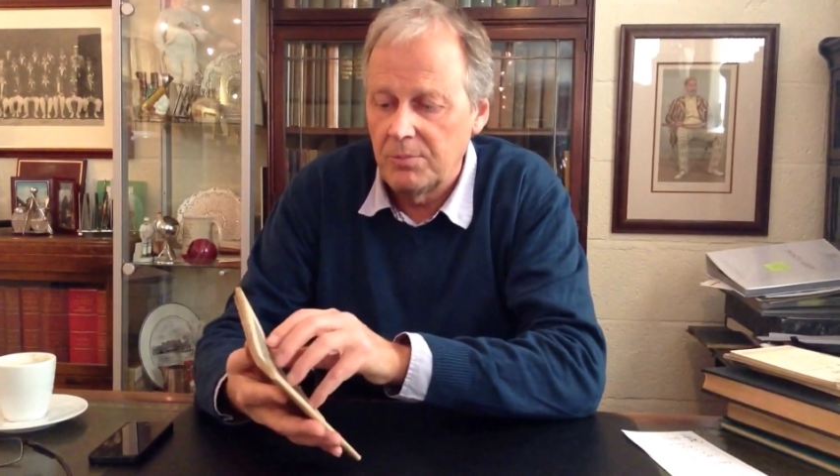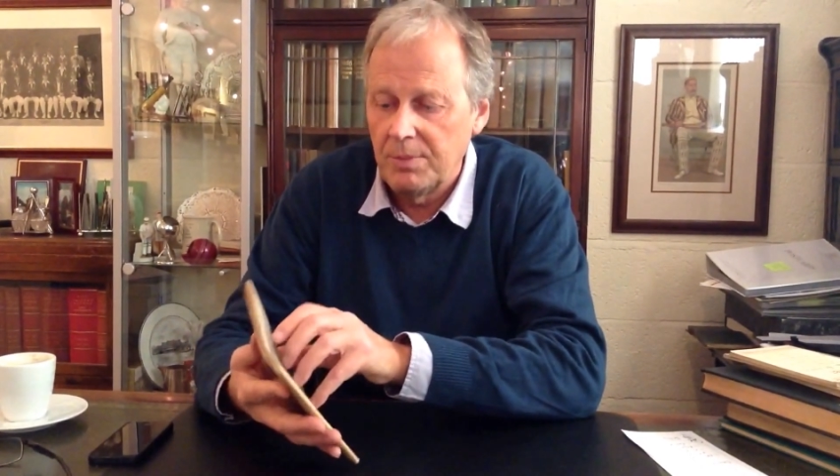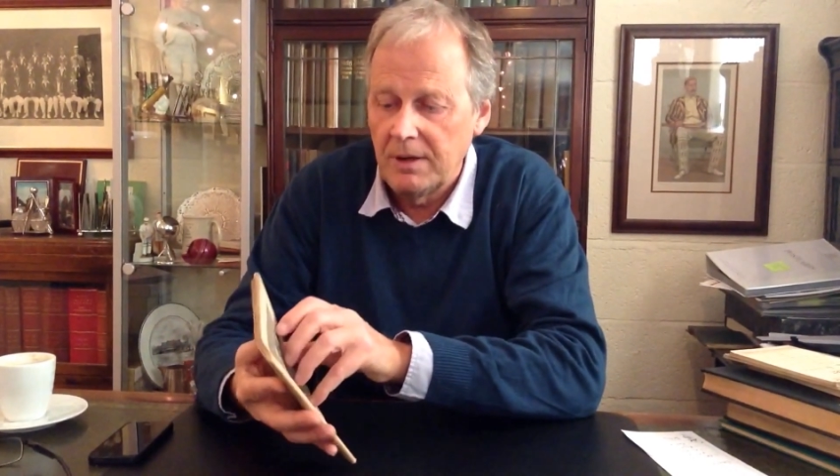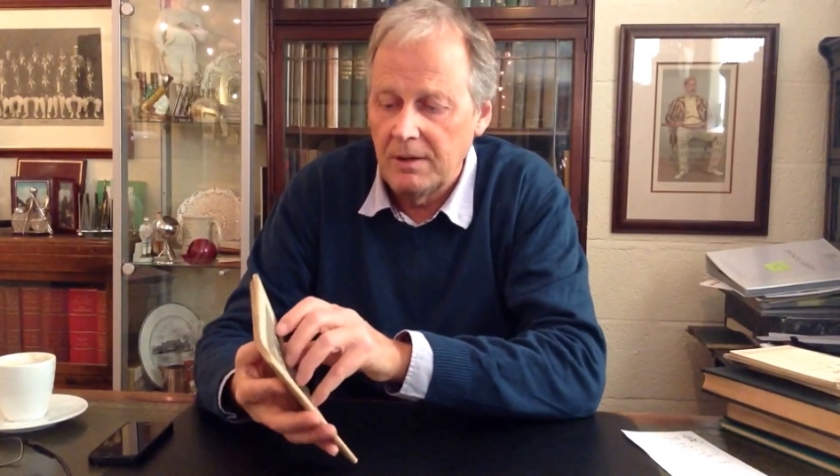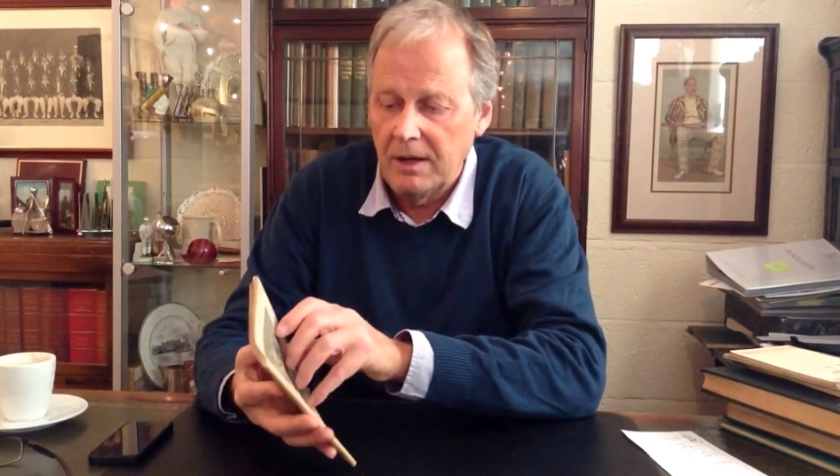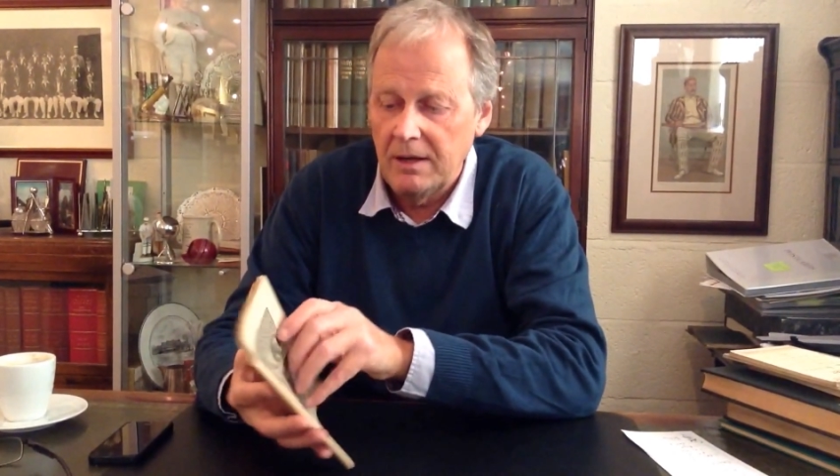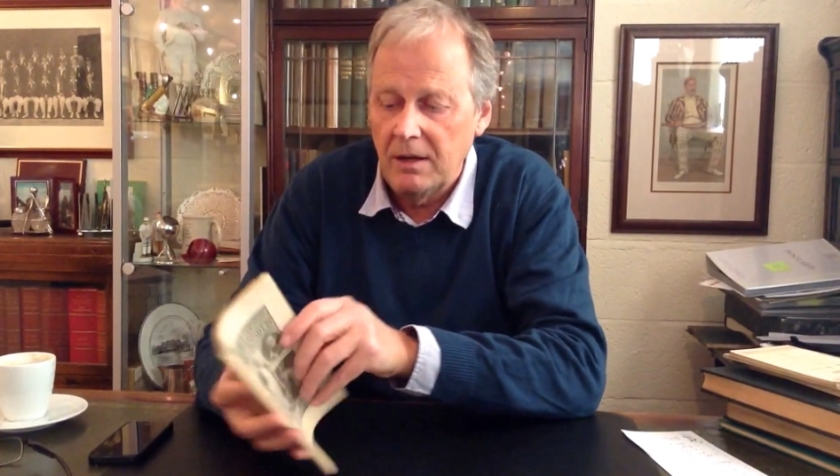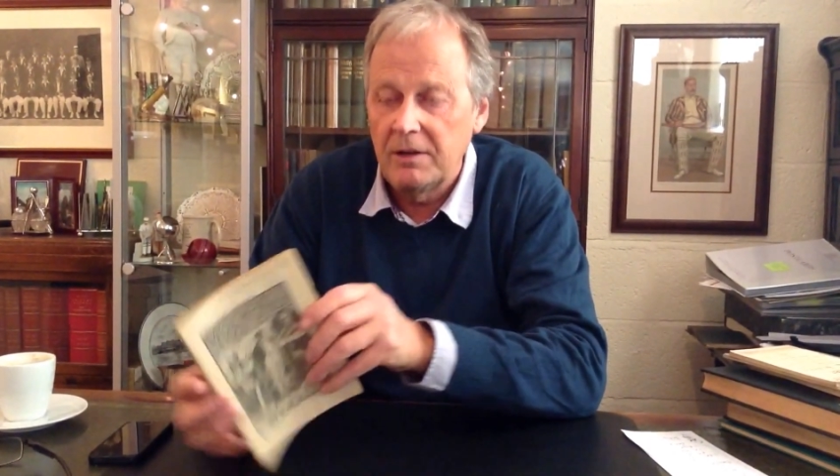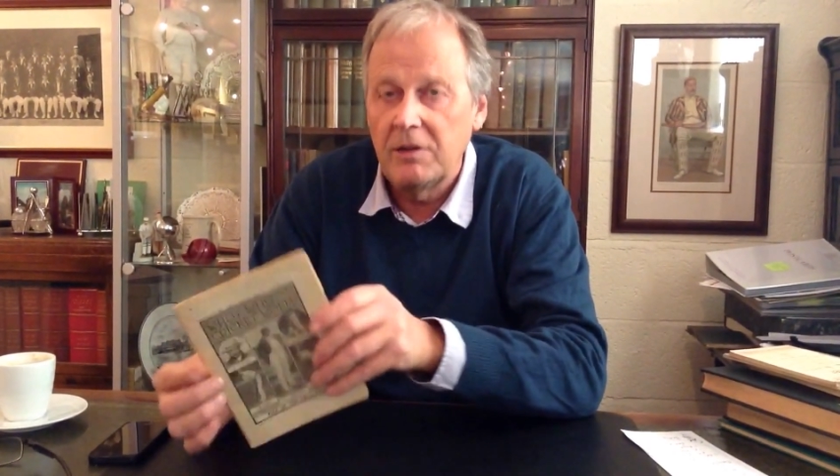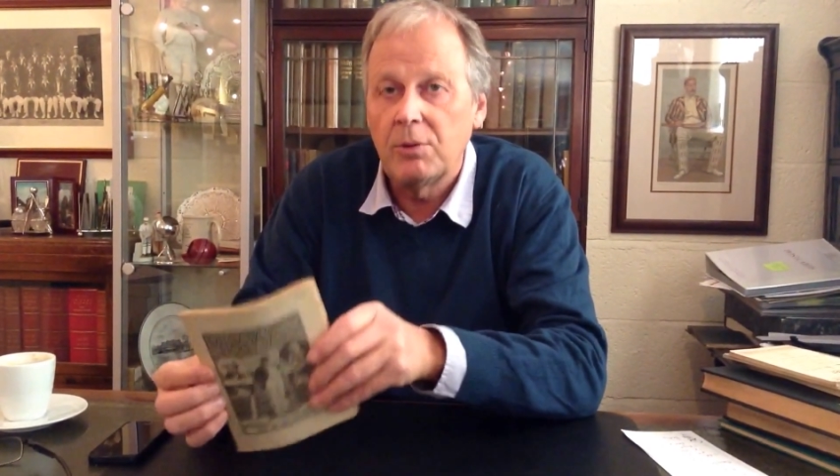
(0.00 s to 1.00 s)
but in
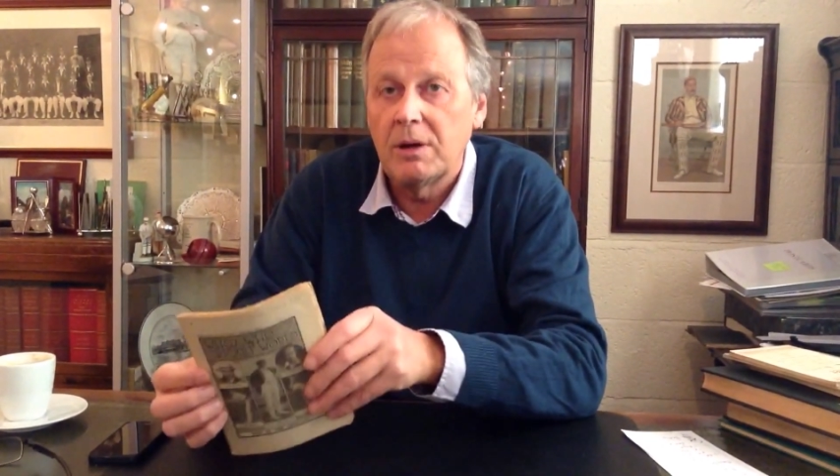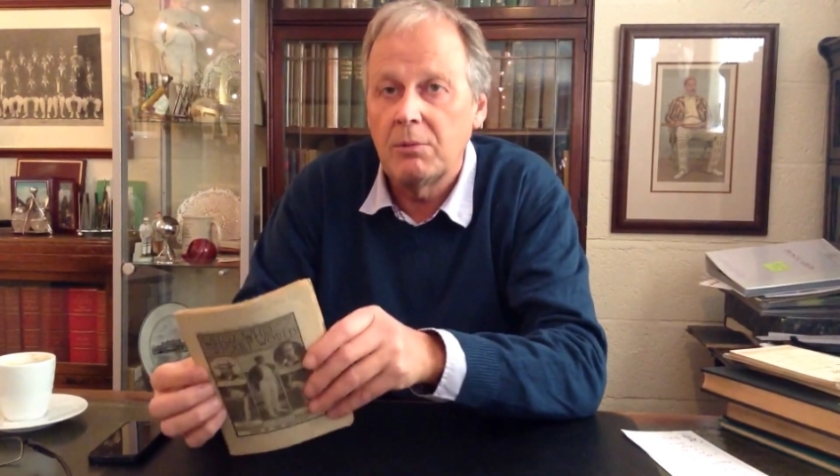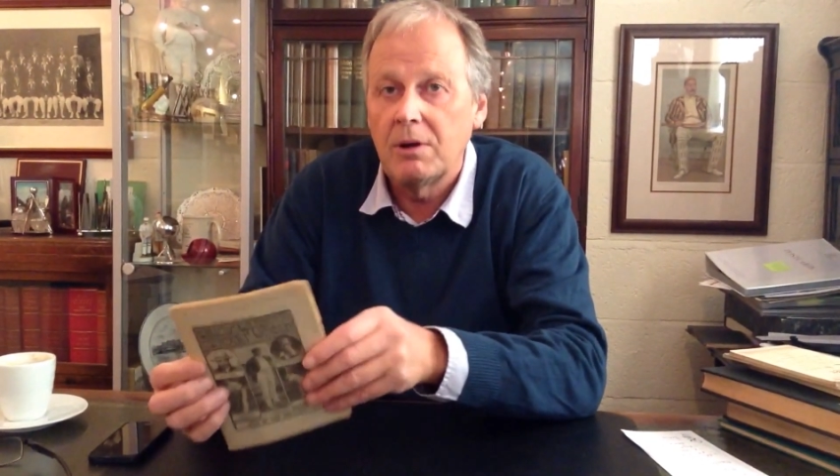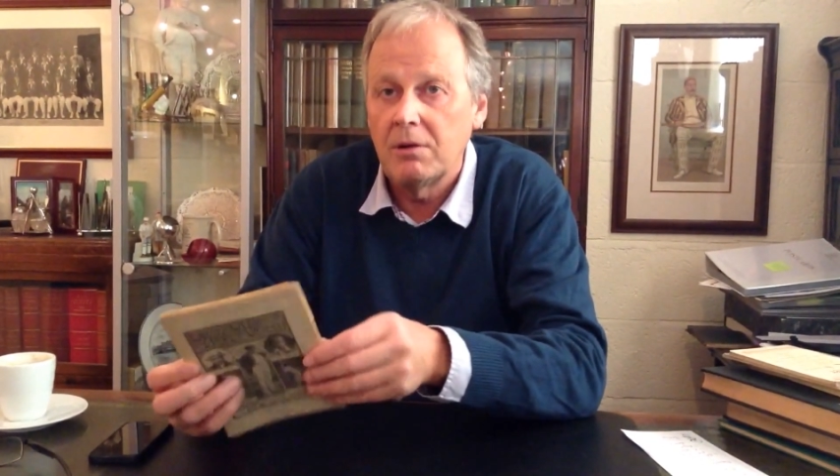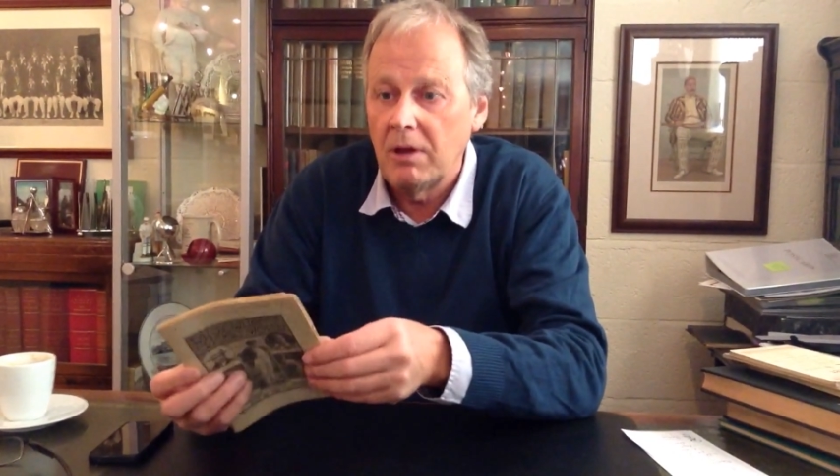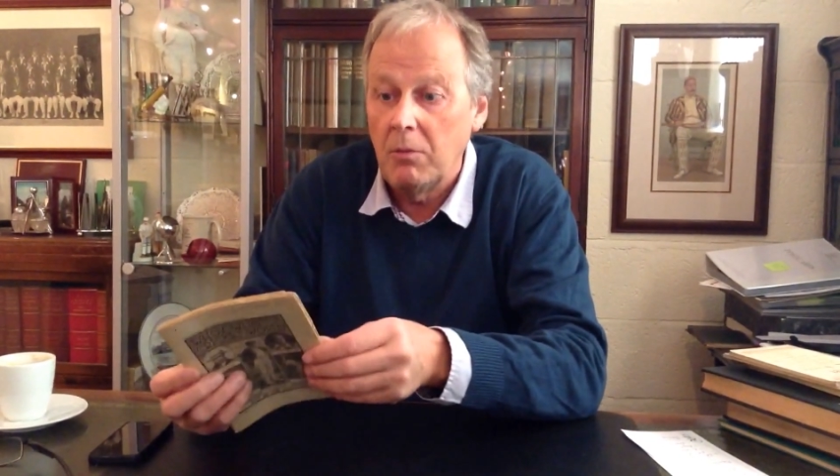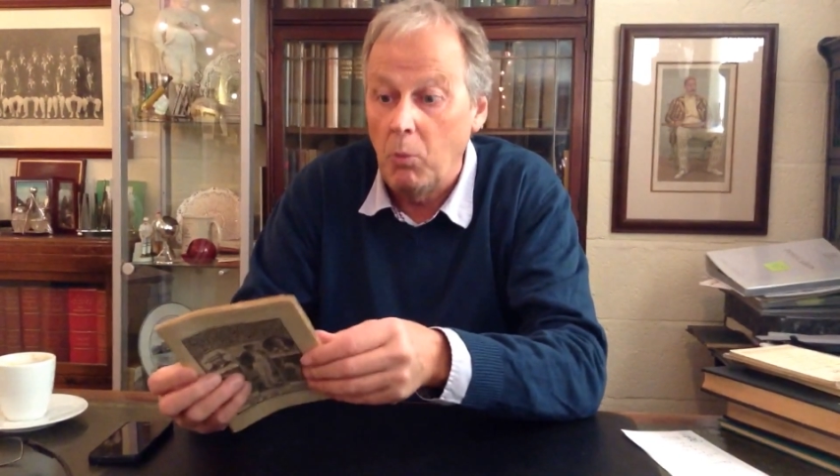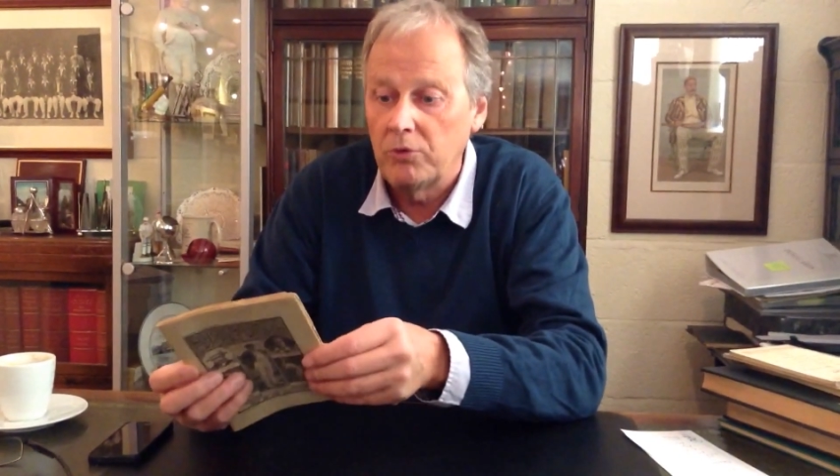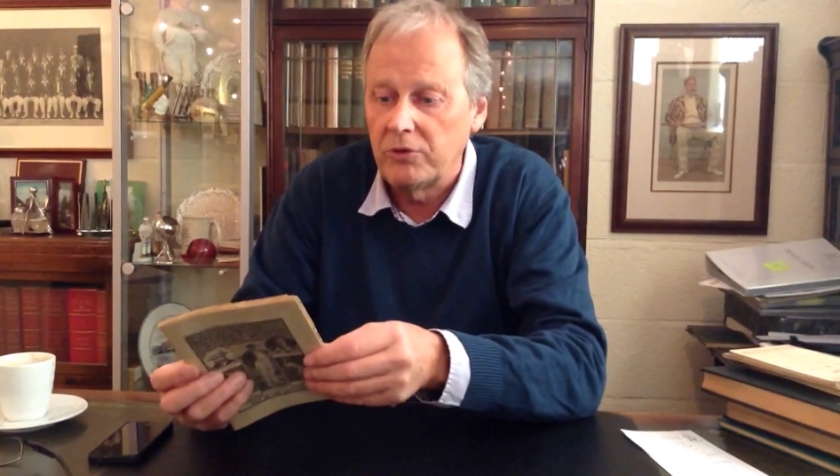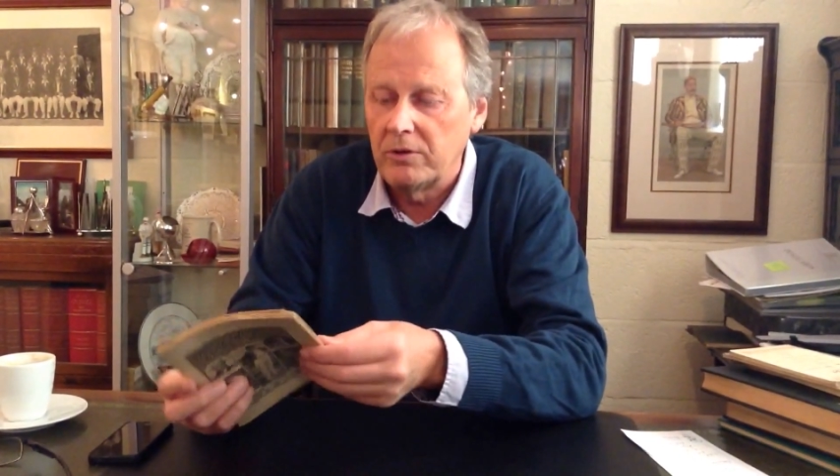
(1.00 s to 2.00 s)
1921 it
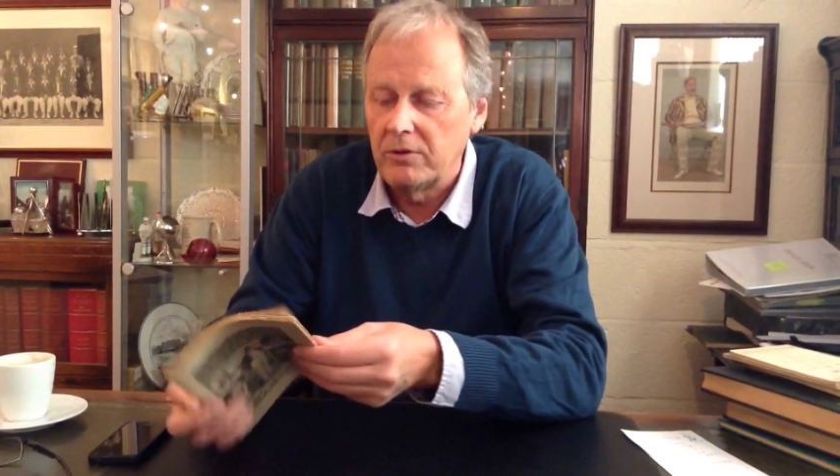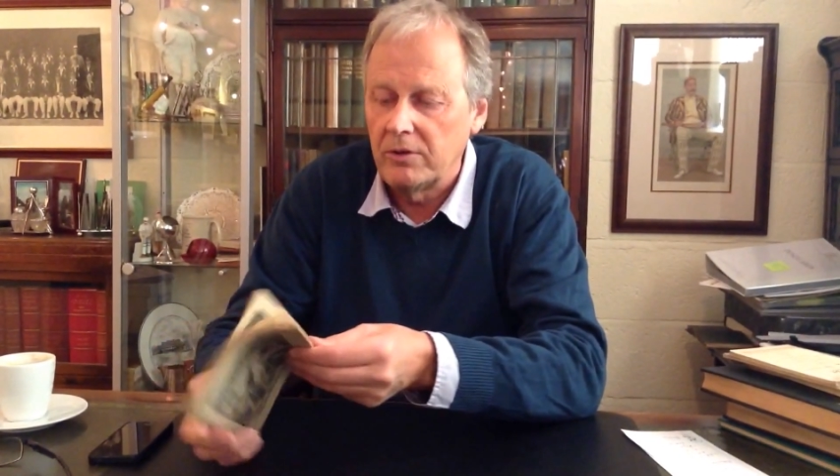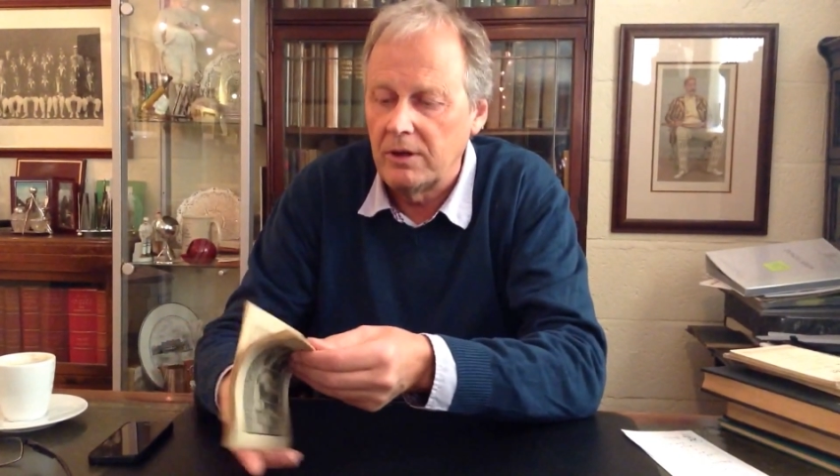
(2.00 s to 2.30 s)
wasn't,